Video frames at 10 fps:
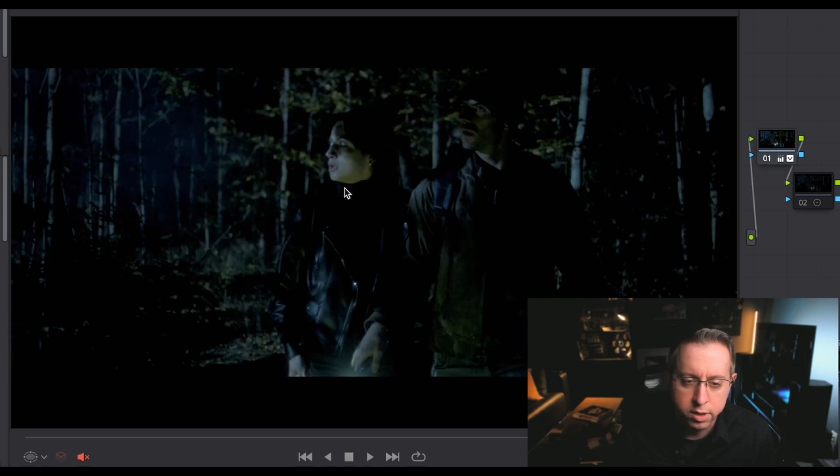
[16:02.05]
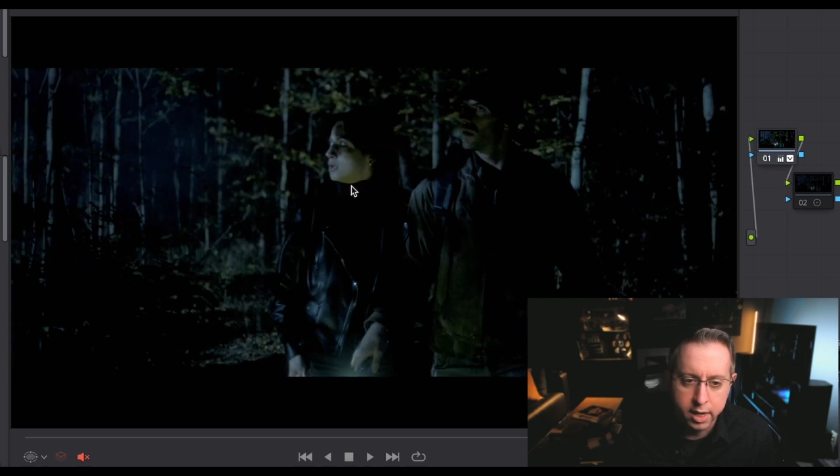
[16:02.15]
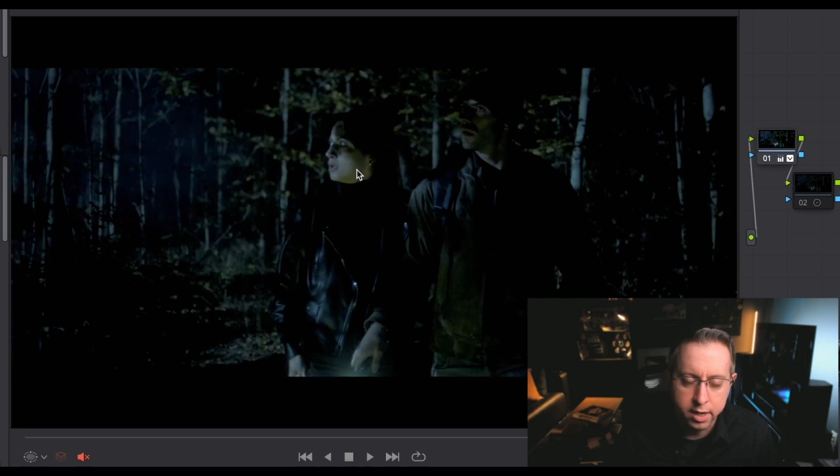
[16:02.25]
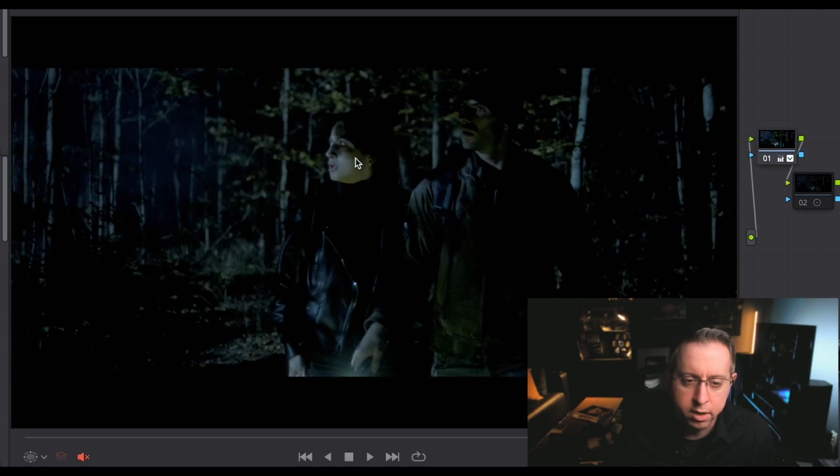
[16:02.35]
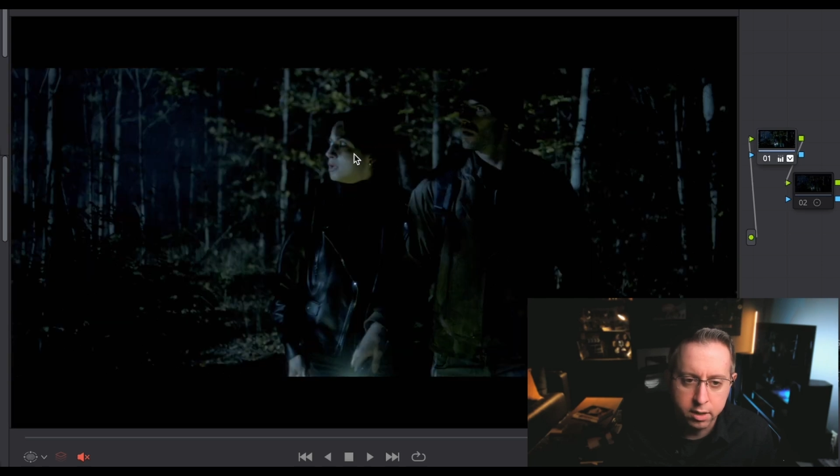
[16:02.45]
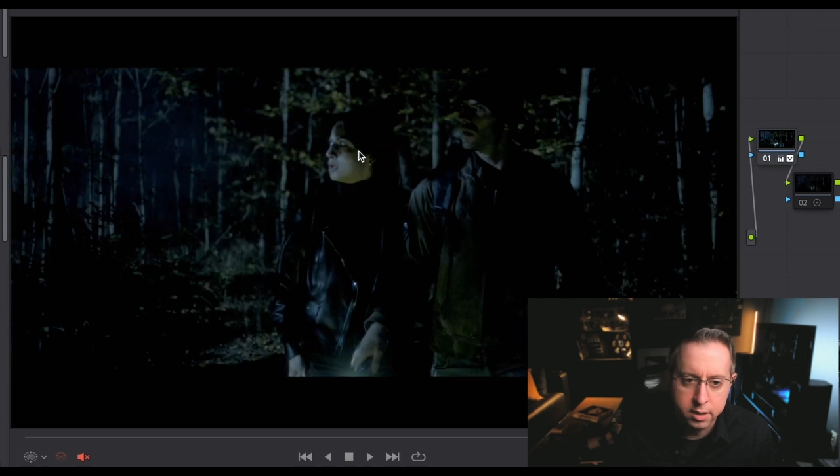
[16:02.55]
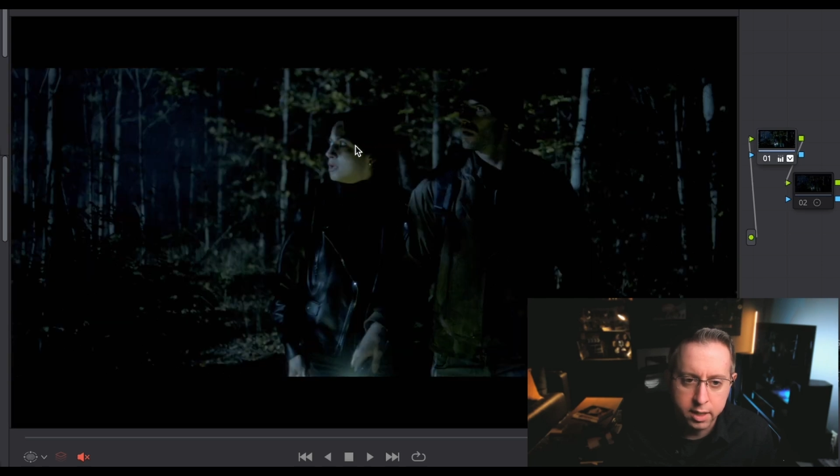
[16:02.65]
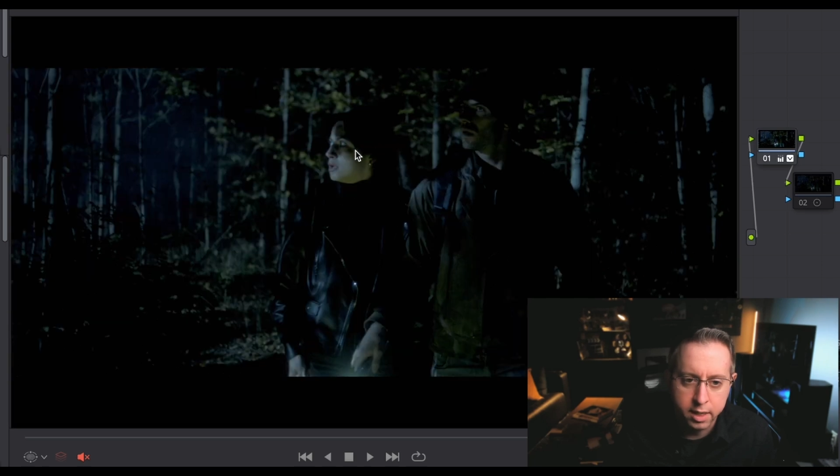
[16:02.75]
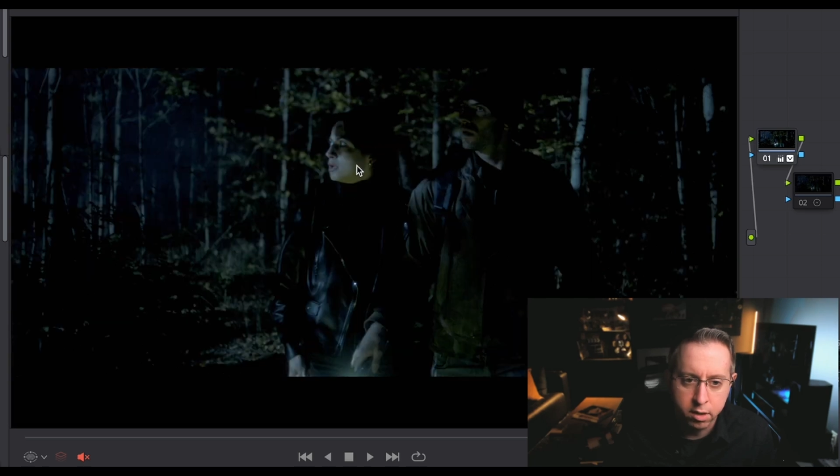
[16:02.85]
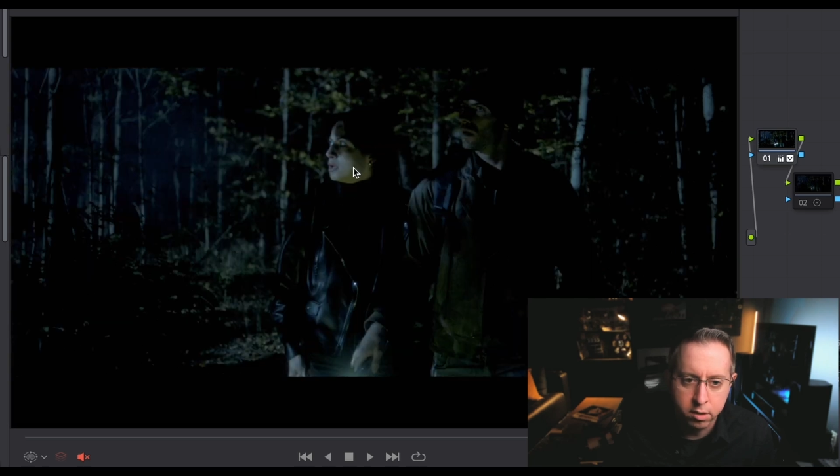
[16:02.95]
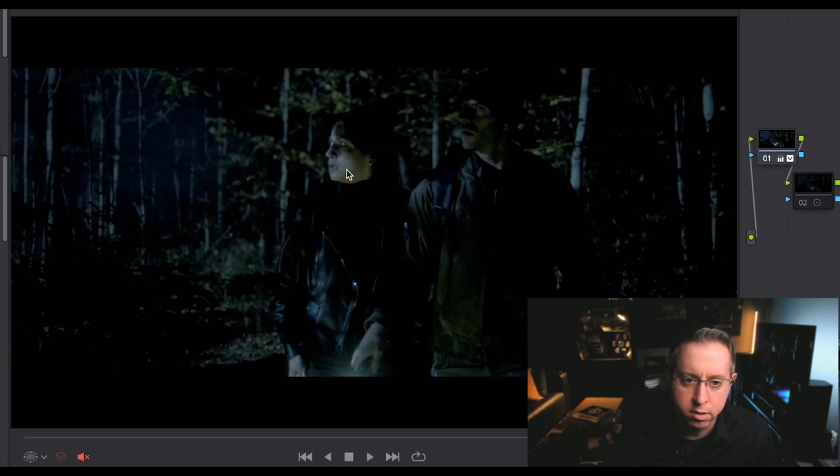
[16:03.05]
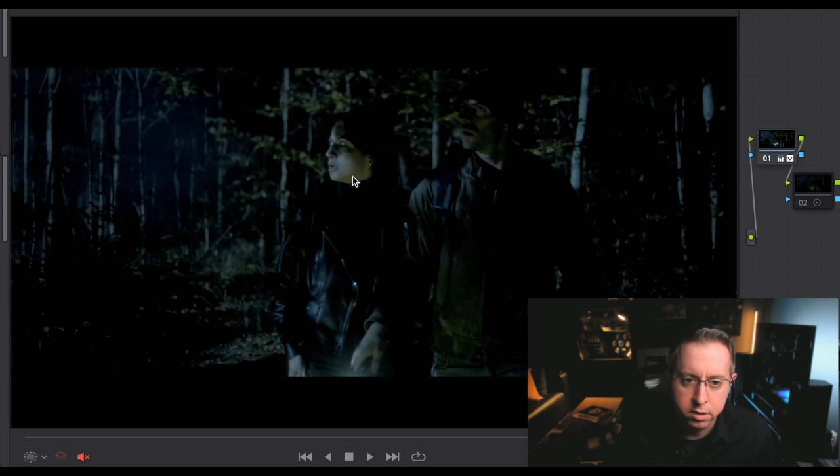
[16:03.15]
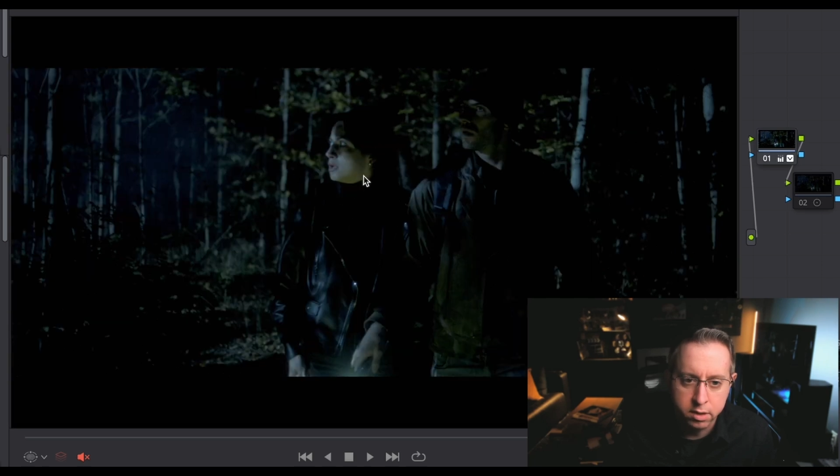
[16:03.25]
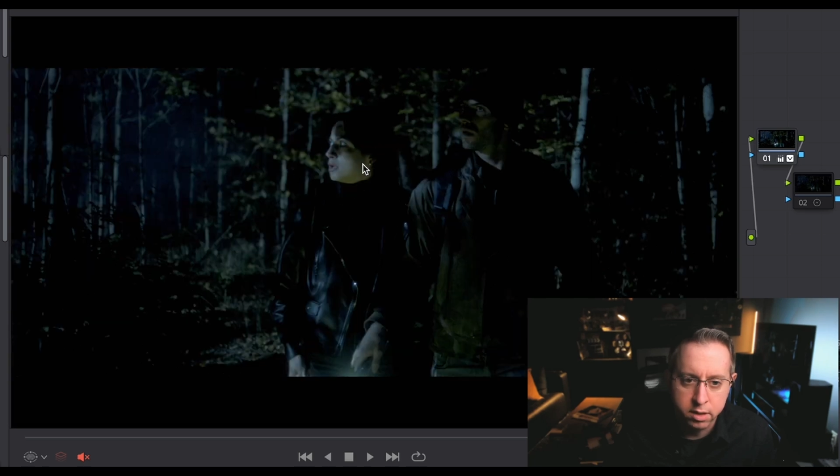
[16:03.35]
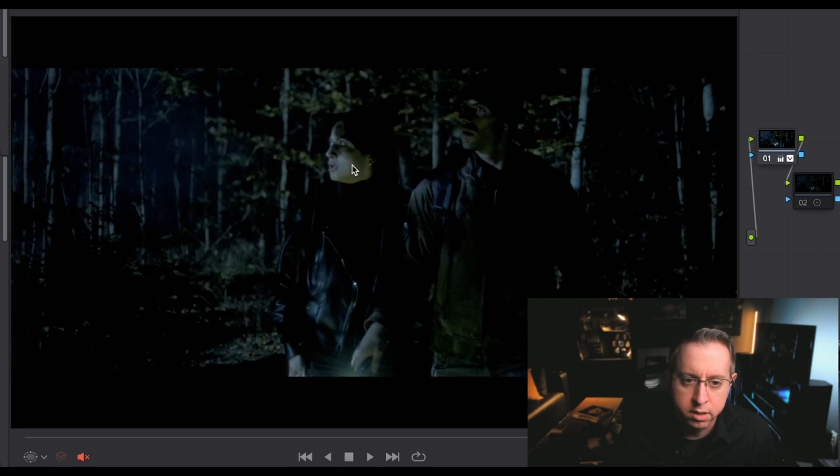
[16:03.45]
Yeah, you can see it here.
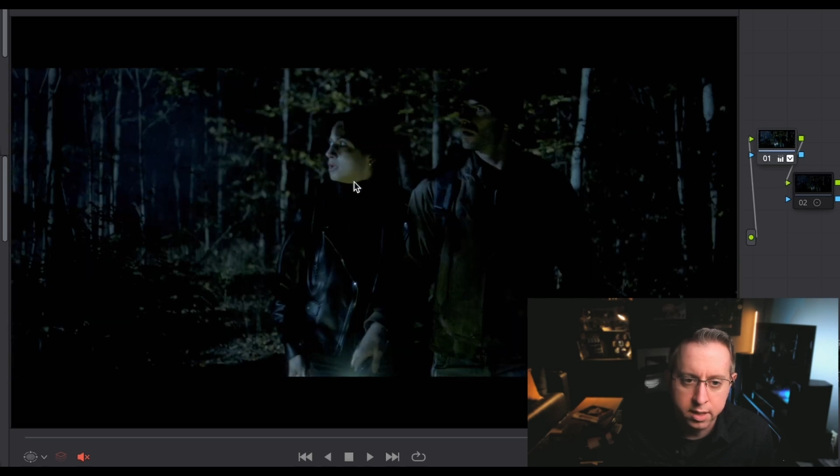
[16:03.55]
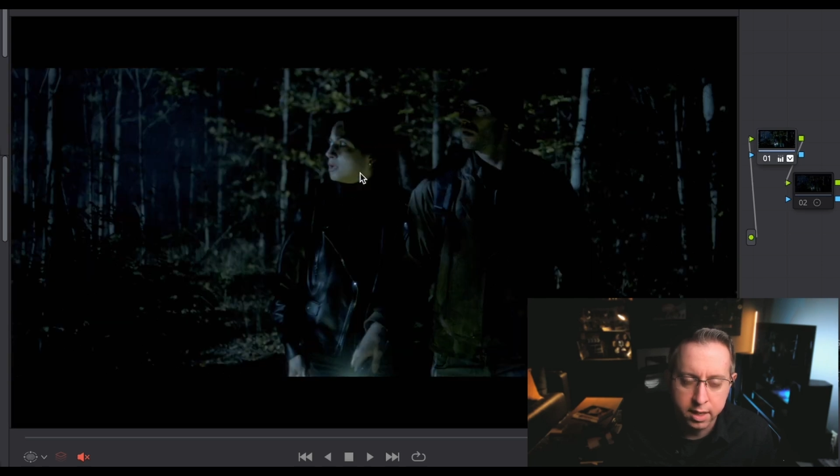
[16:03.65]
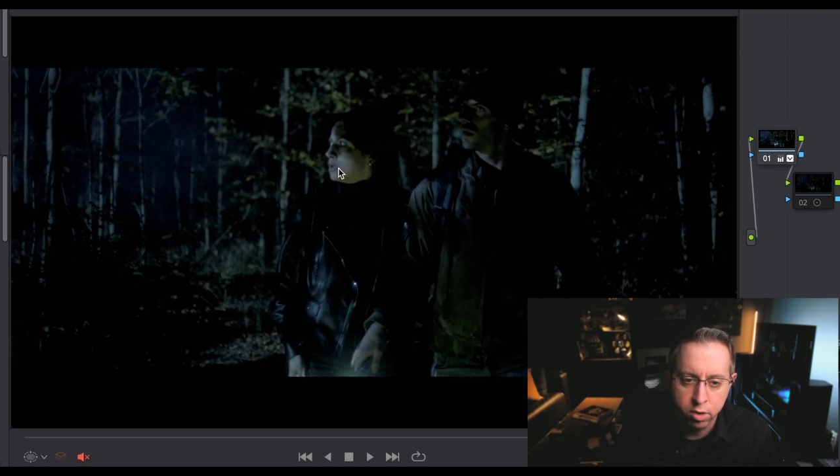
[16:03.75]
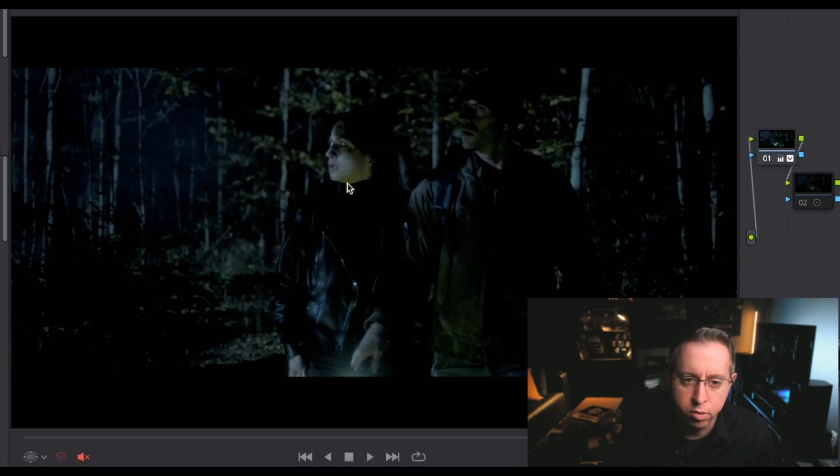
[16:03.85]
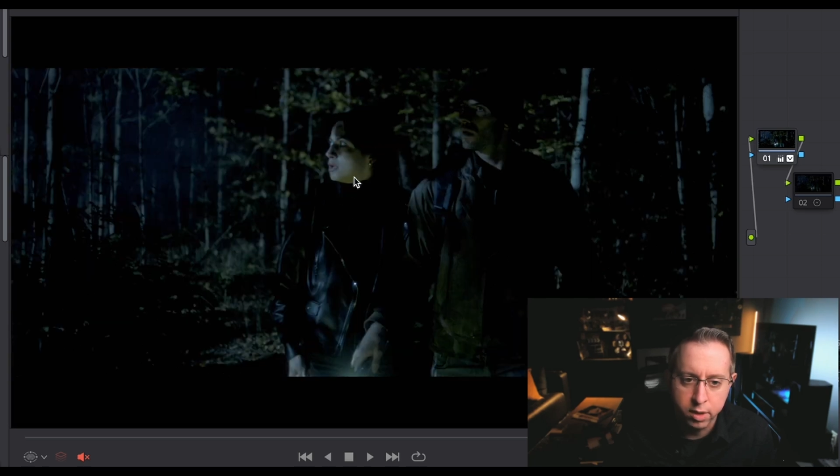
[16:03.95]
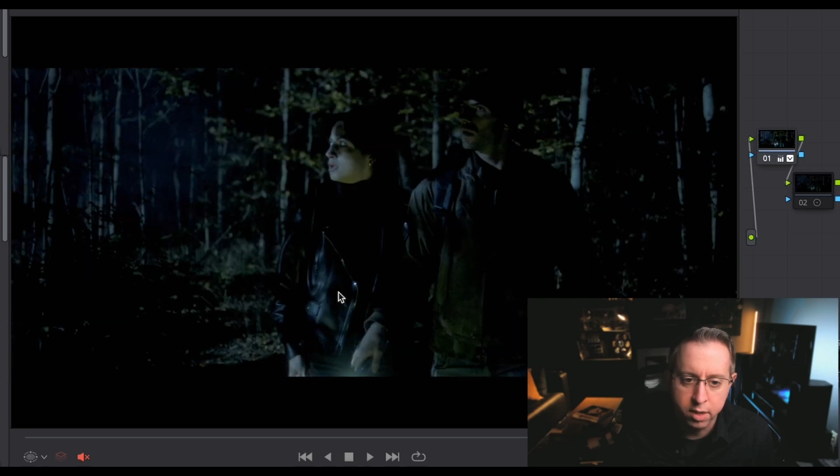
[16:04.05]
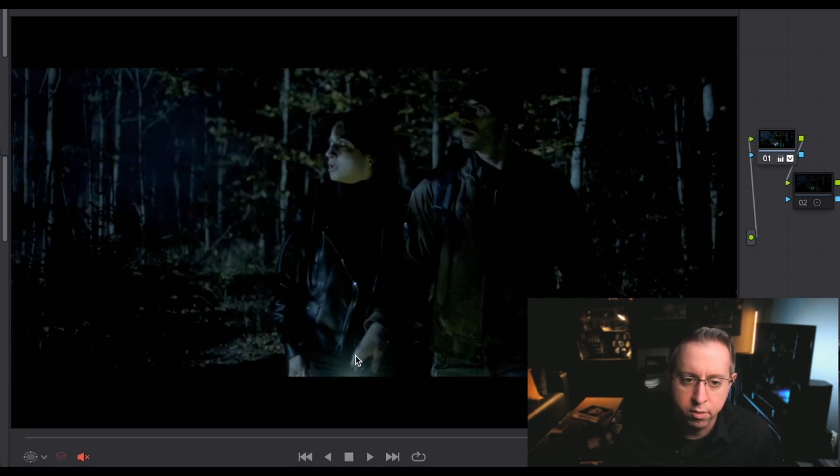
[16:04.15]
There's that green